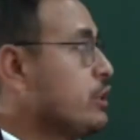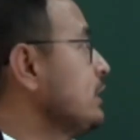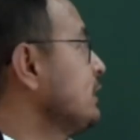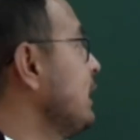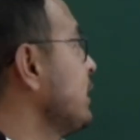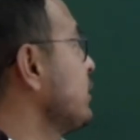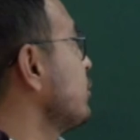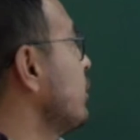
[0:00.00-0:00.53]

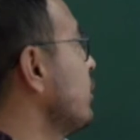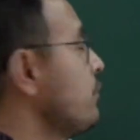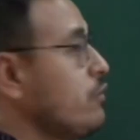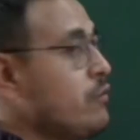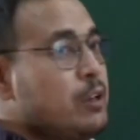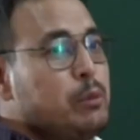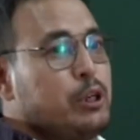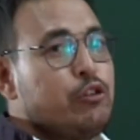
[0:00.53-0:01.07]
today's lecture, we
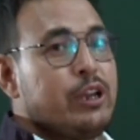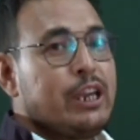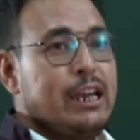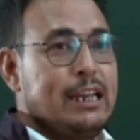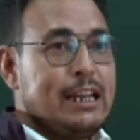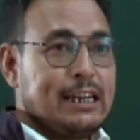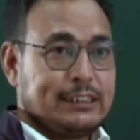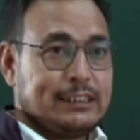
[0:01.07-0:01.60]
will be
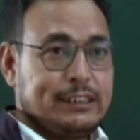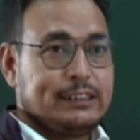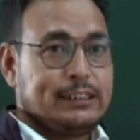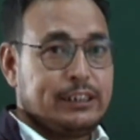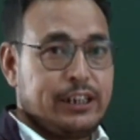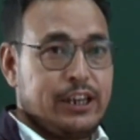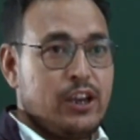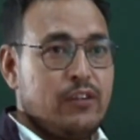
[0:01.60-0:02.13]
doing
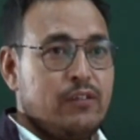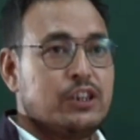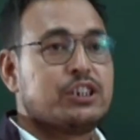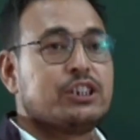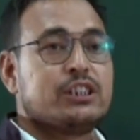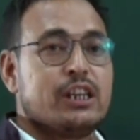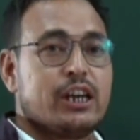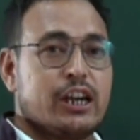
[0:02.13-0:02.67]
elasticity,
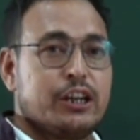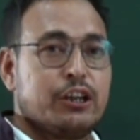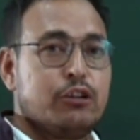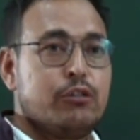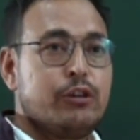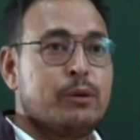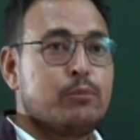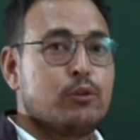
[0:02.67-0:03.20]
which is the
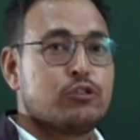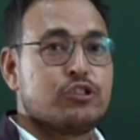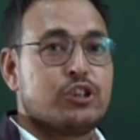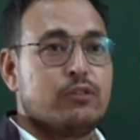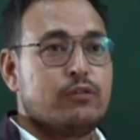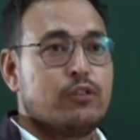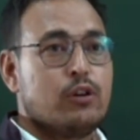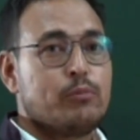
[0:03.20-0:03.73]
concluding
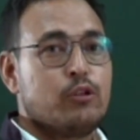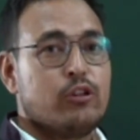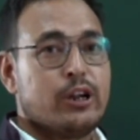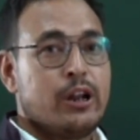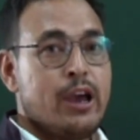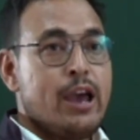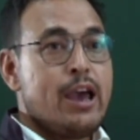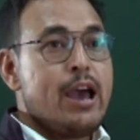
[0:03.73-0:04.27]
portion from
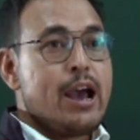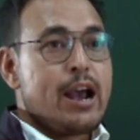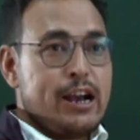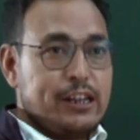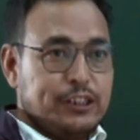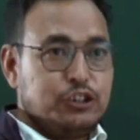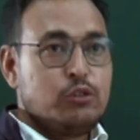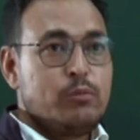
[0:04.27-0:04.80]
your
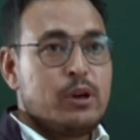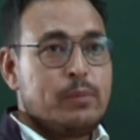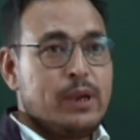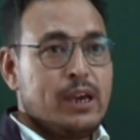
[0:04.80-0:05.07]
consumer